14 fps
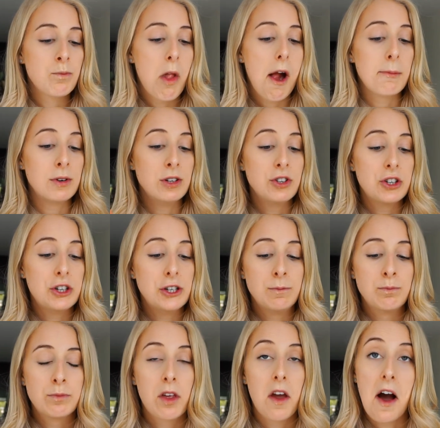I'm gonna go
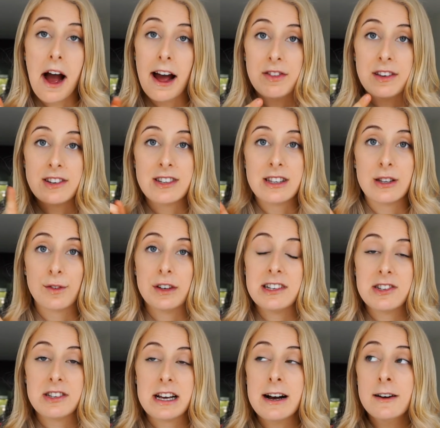hide this in the
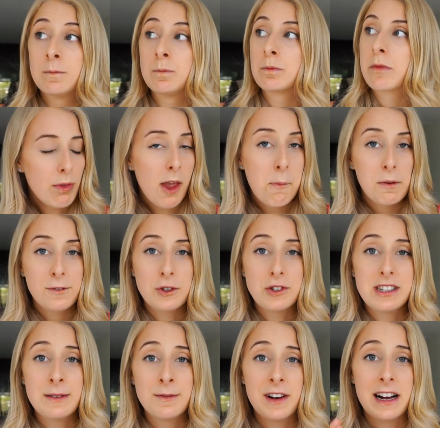freezer now before
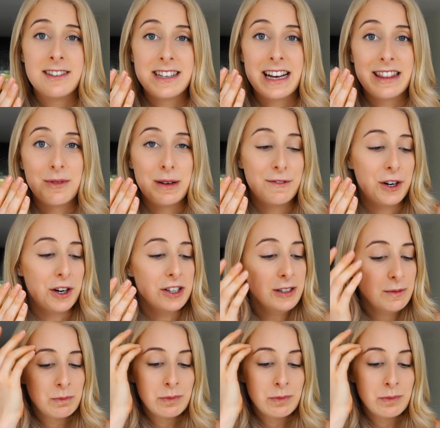Dim finds out that we've got it.